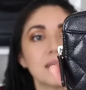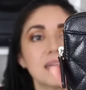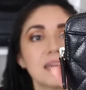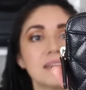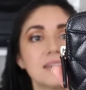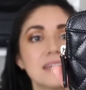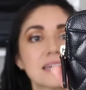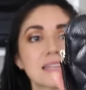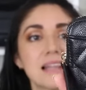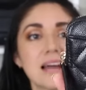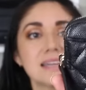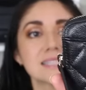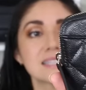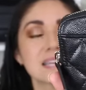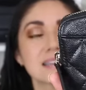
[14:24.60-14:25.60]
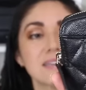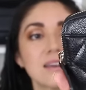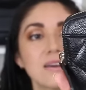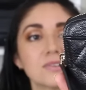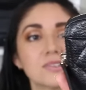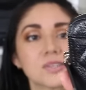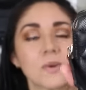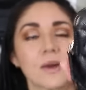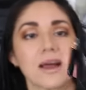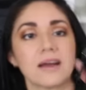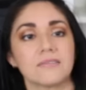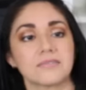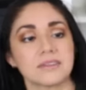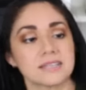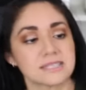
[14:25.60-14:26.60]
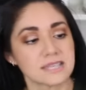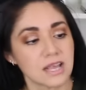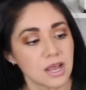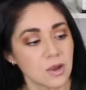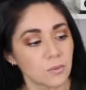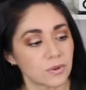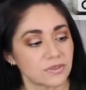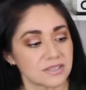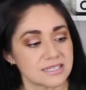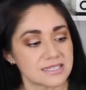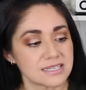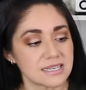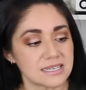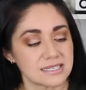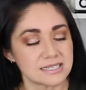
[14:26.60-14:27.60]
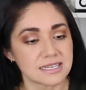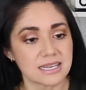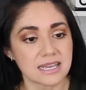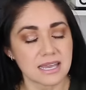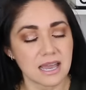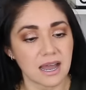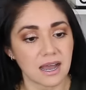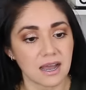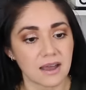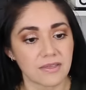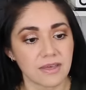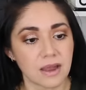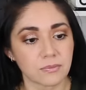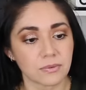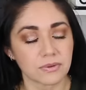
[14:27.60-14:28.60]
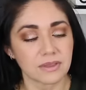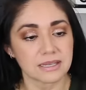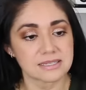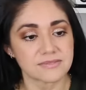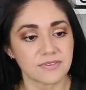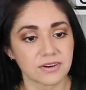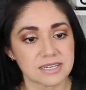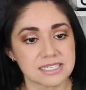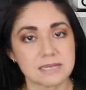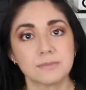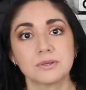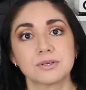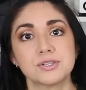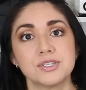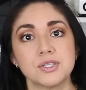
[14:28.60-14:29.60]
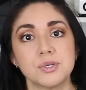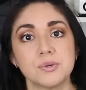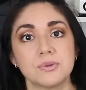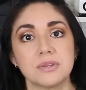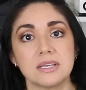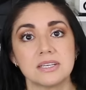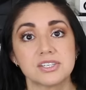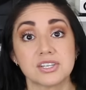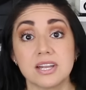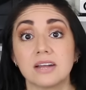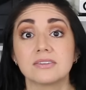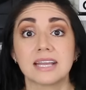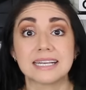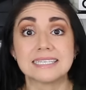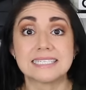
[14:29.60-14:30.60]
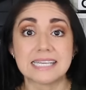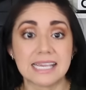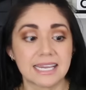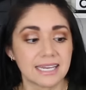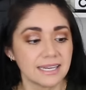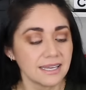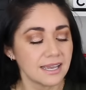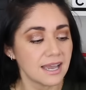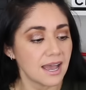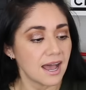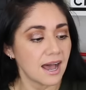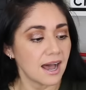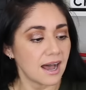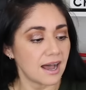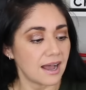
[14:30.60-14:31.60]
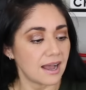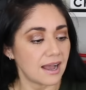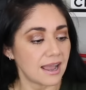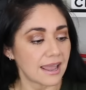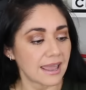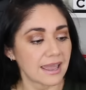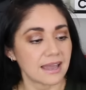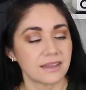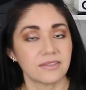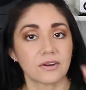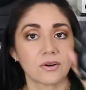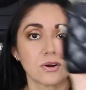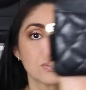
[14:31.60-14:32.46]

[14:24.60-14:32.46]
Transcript: in the classic. They also have this with the CC uh, that, that's very similar to the Chanel 19. Uh, and they're